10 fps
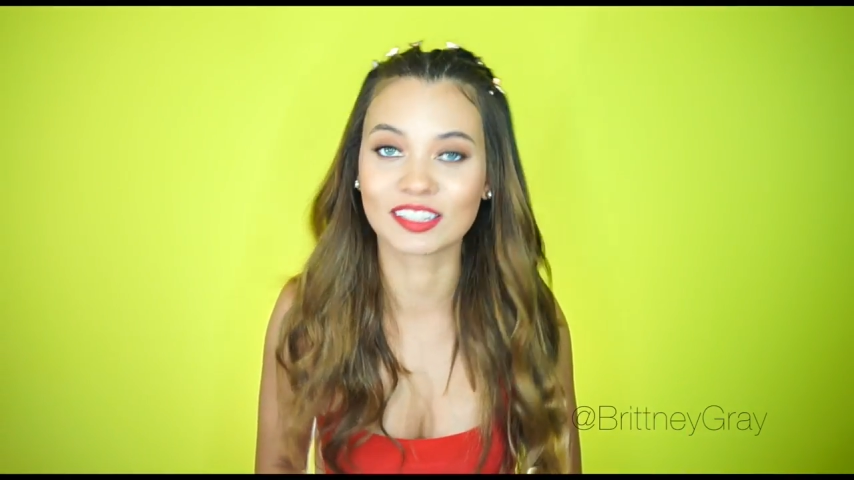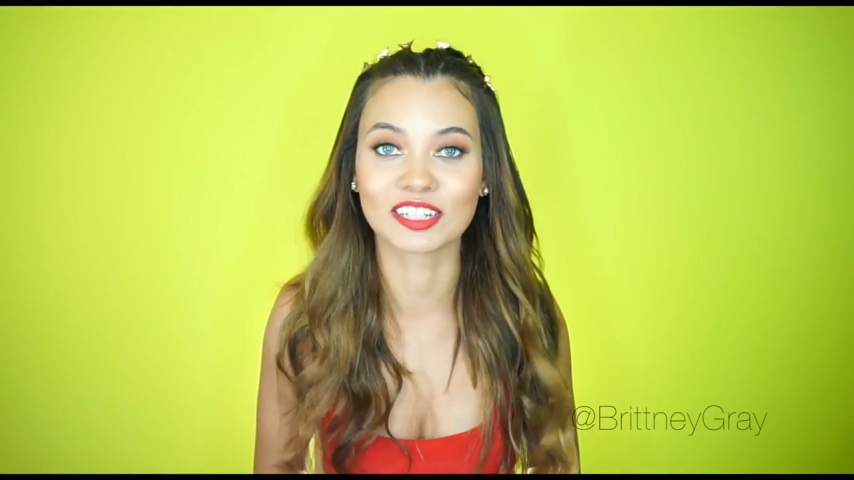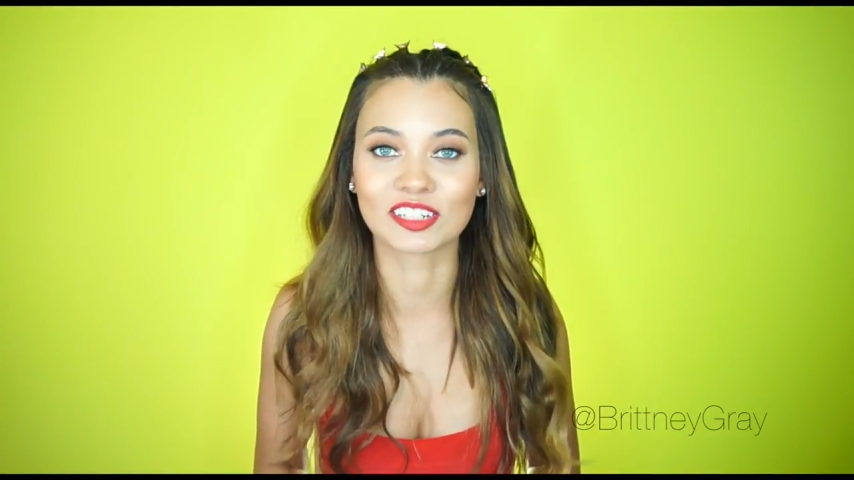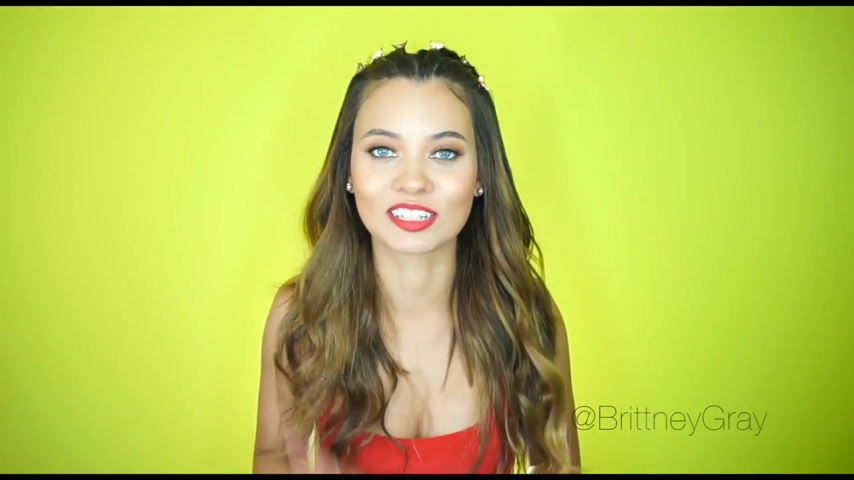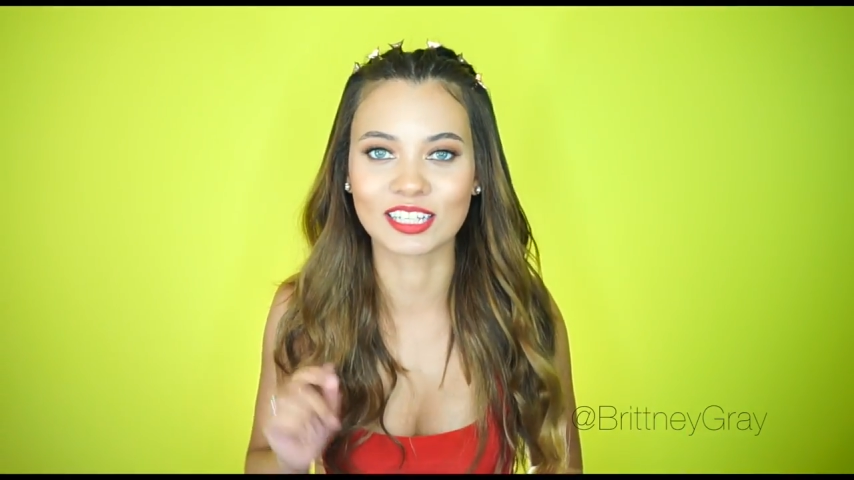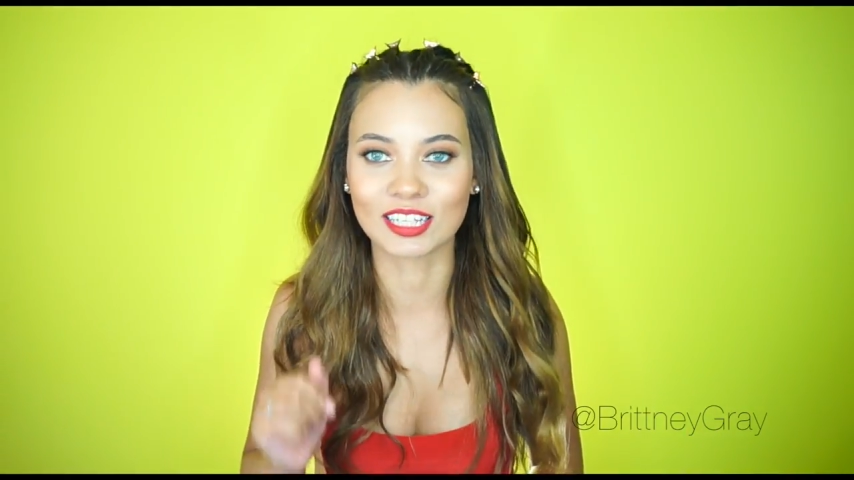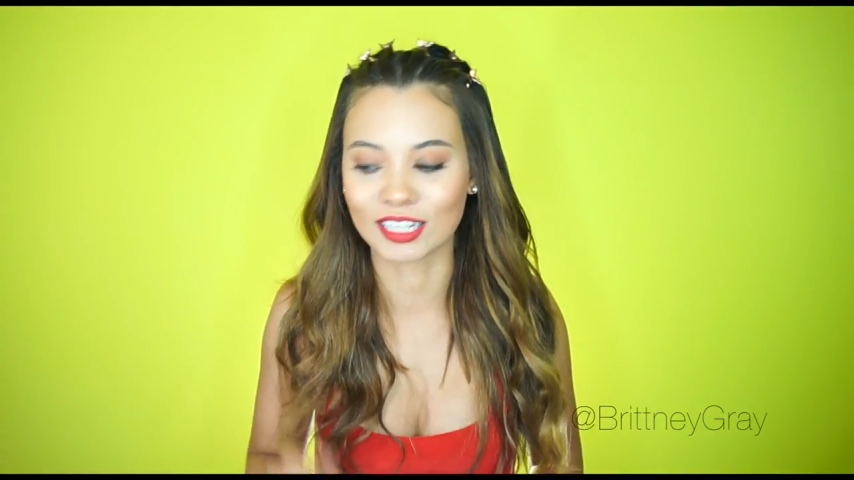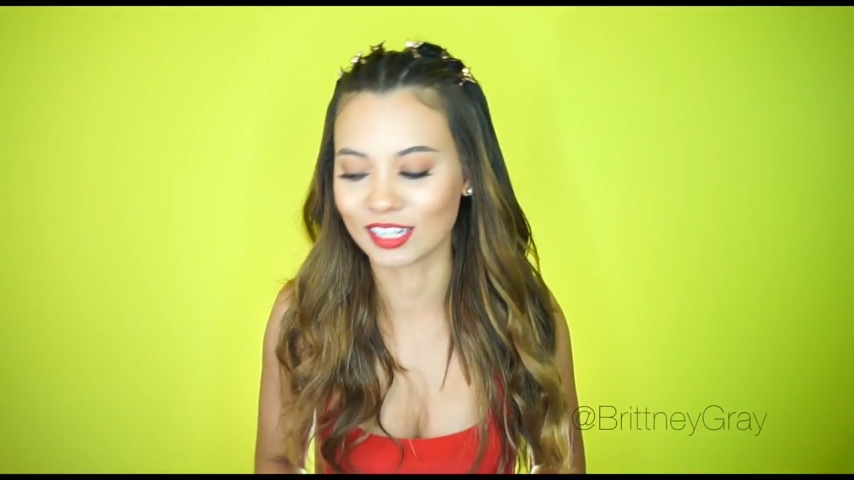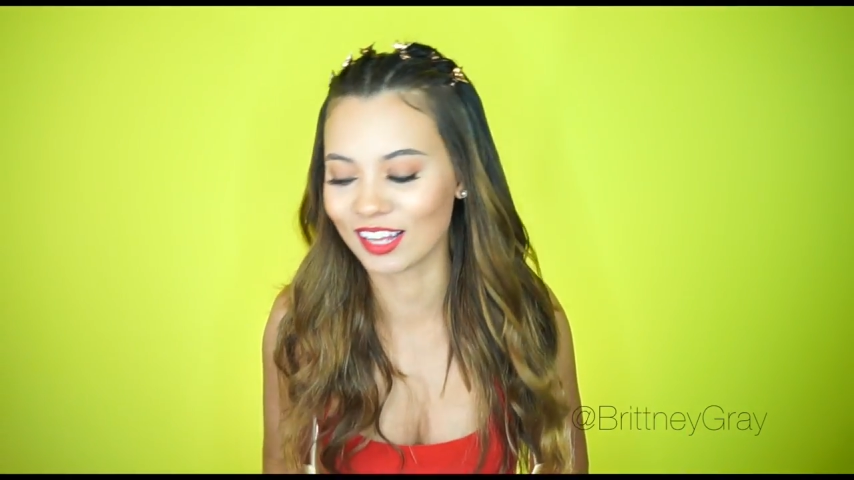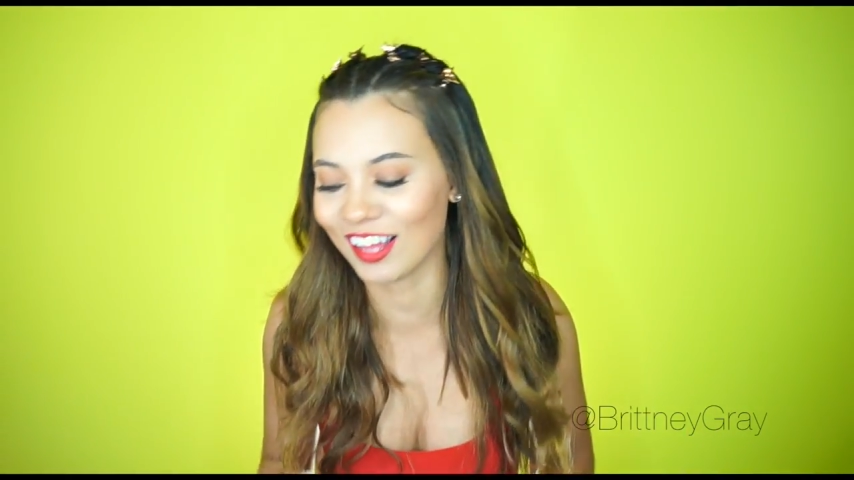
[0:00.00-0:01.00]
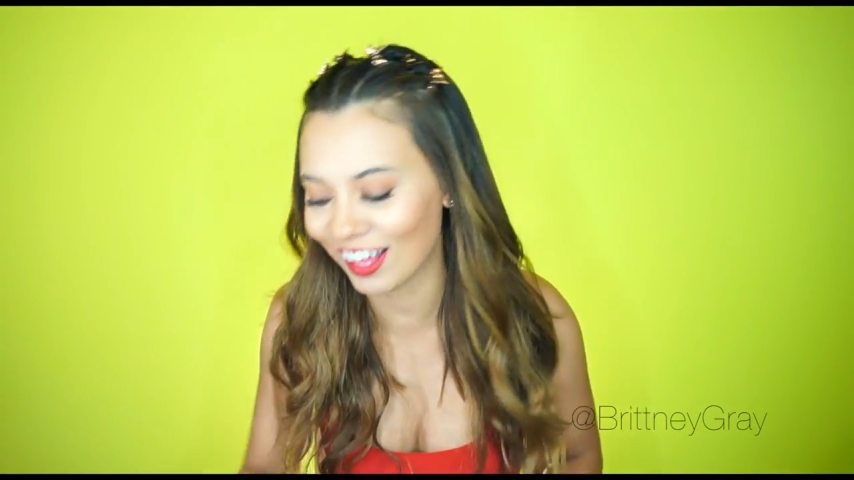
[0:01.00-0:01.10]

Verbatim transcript: literally get it.